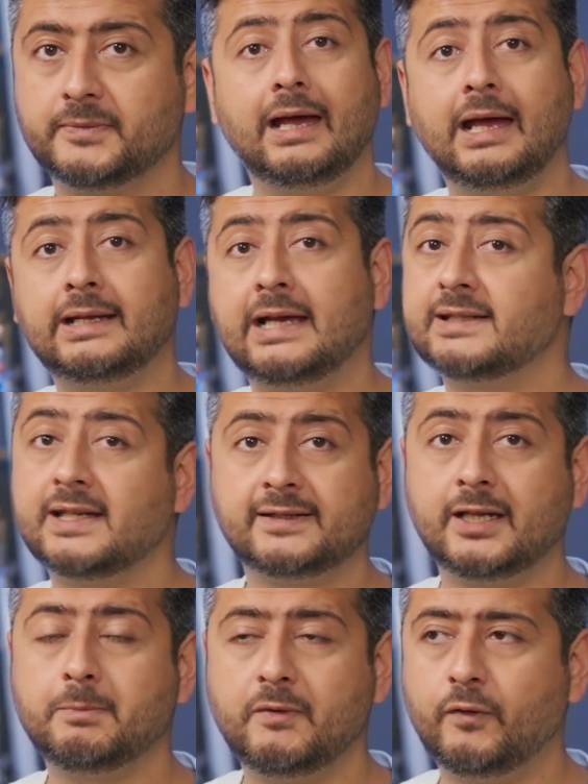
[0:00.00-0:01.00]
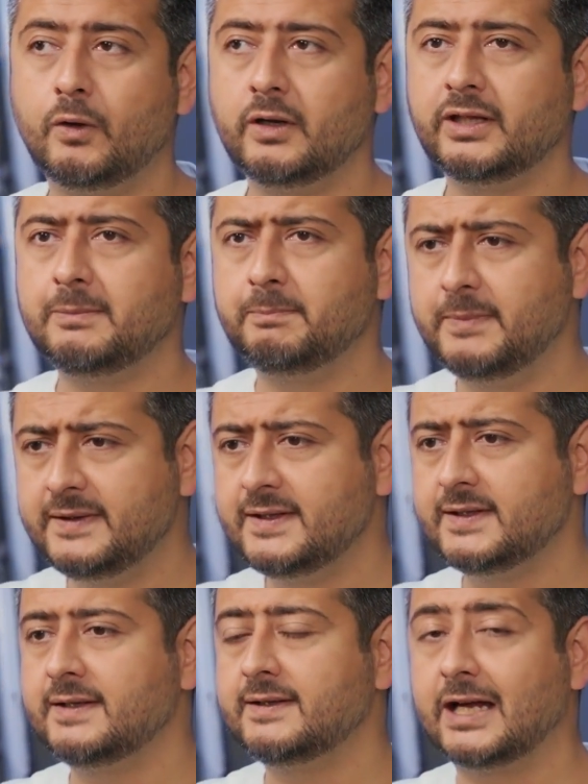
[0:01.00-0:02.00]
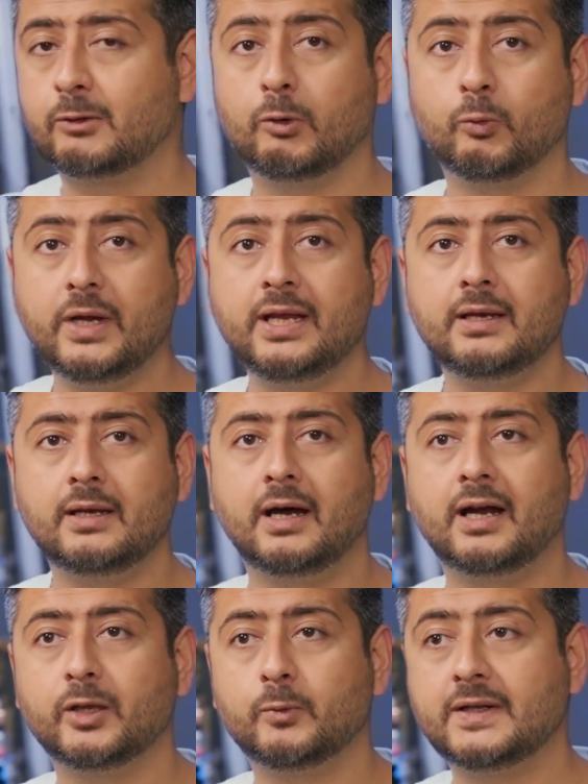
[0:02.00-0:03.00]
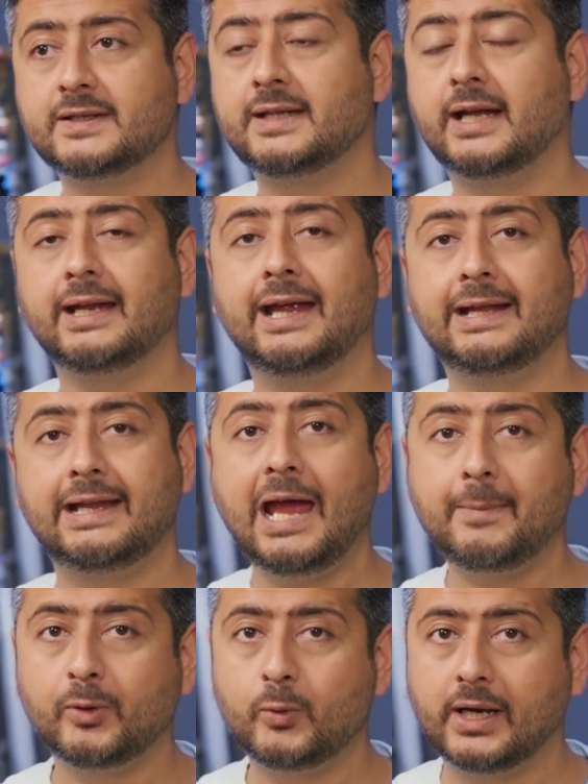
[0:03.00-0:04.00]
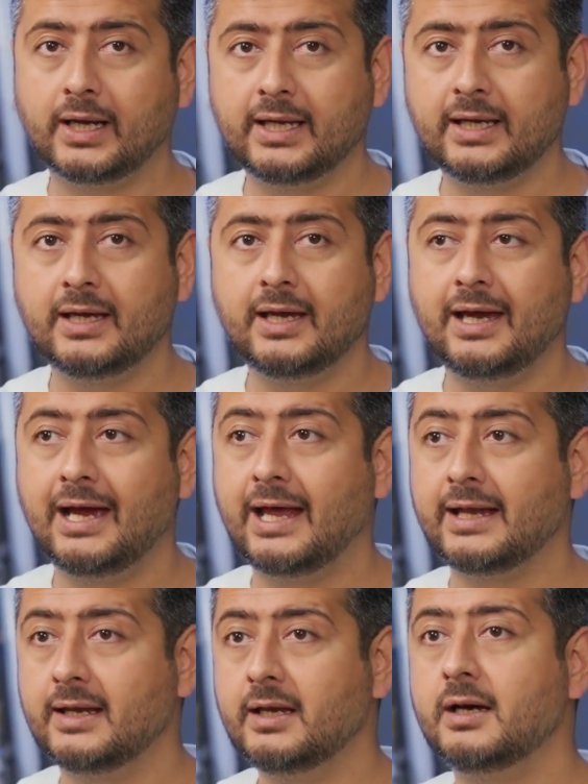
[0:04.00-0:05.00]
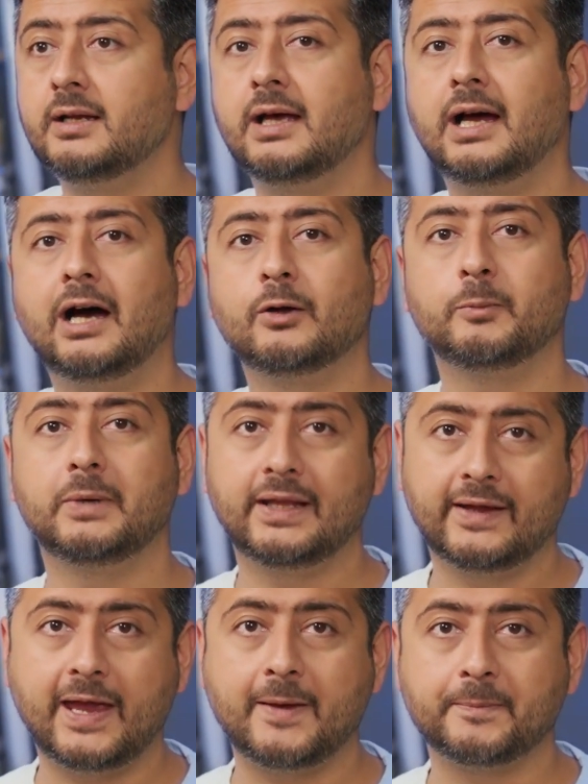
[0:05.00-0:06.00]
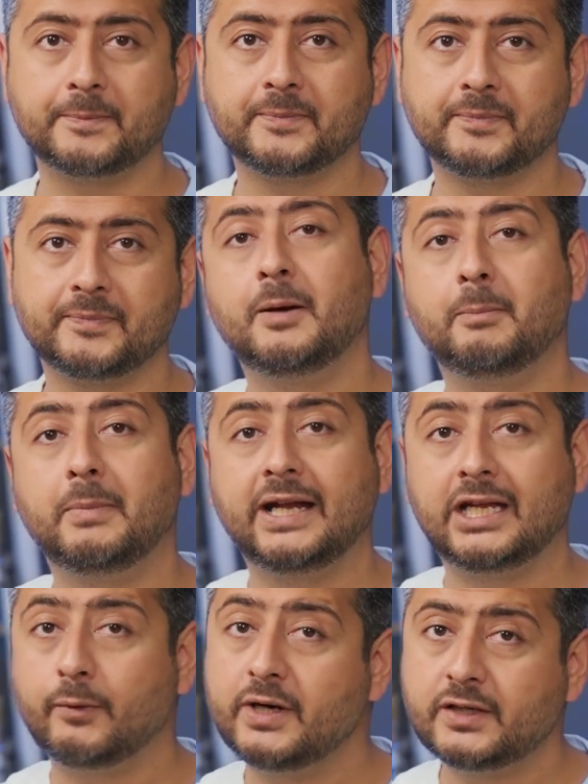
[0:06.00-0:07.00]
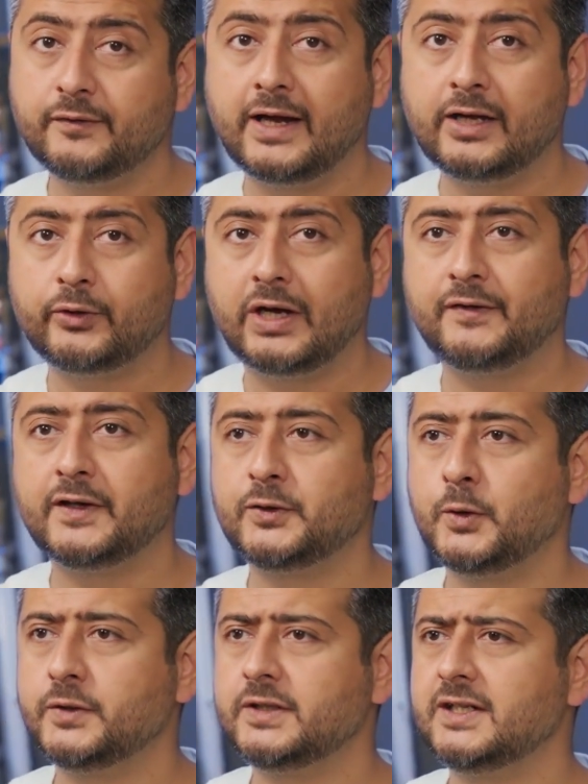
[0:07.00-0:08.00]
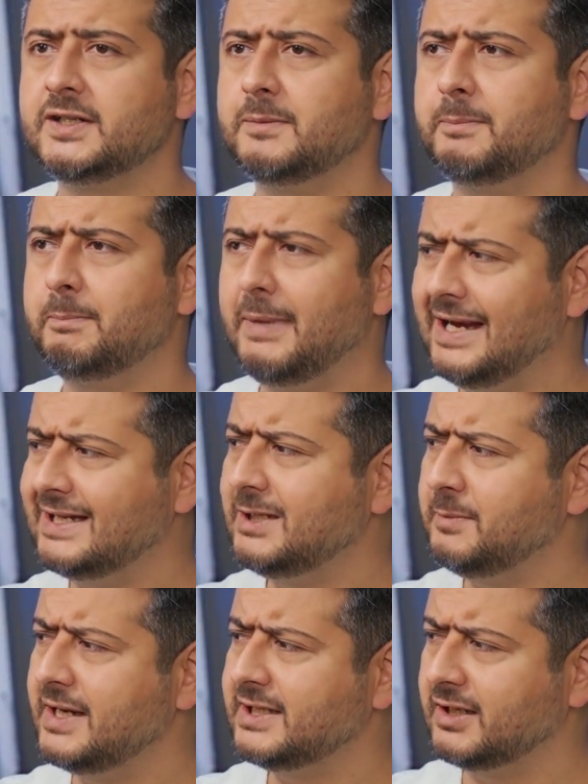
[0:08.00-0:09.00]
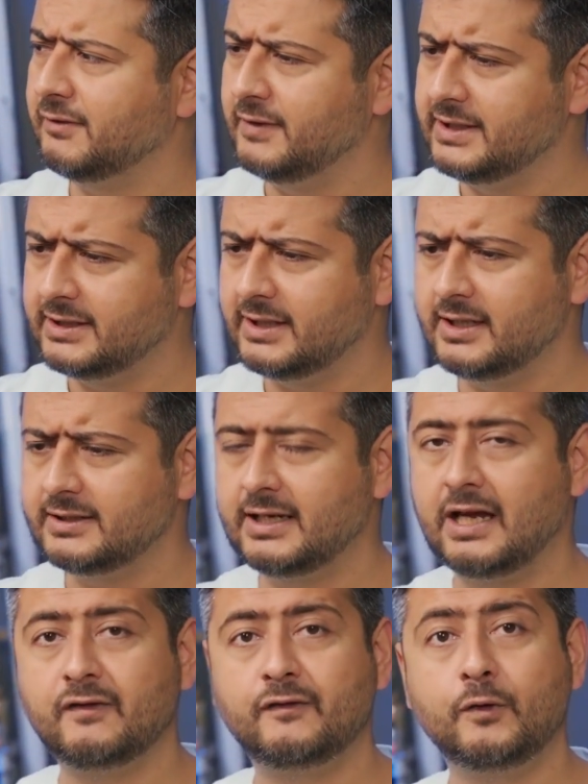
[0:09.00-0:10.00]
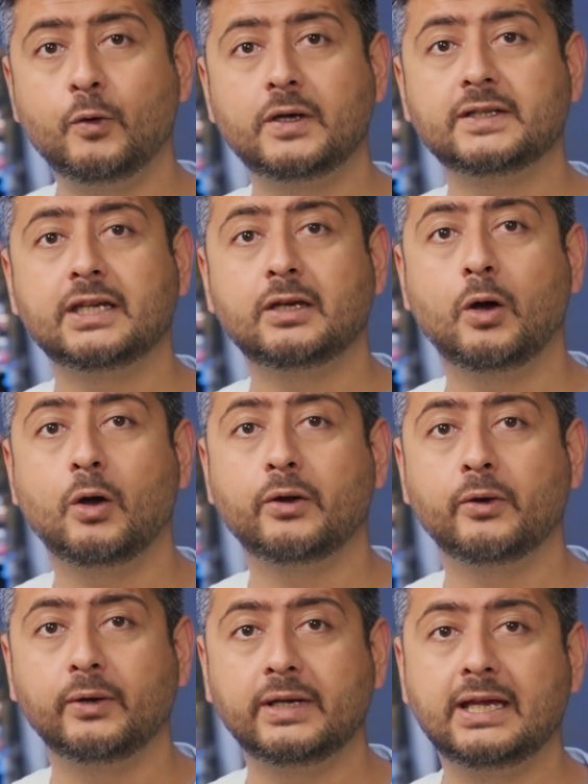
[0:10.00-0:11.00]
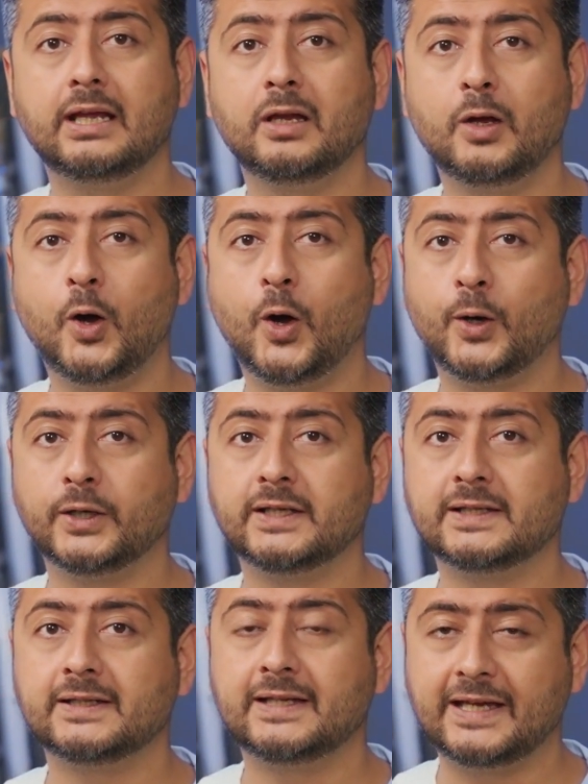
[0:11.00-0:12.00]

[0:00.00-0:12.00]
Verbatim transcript: And as I said before, the businesses that will win are the ones that adapt quickly and learn how to play the game. By diversifying traffic sources, maximizing visitors, and focusing on real audience